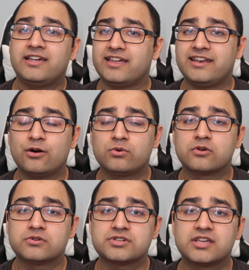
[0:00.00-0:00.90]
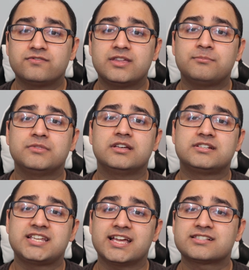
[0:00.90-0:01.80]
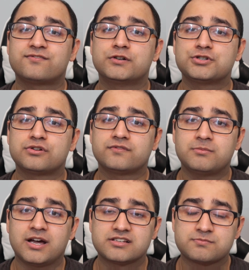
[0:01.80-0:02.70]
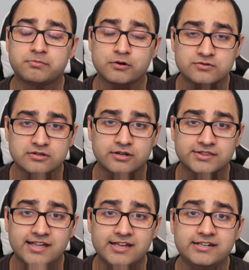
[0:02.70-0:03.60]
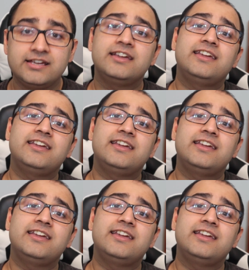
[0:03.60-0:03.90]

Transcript: and now we're going to give them the text version of the modest proposal online,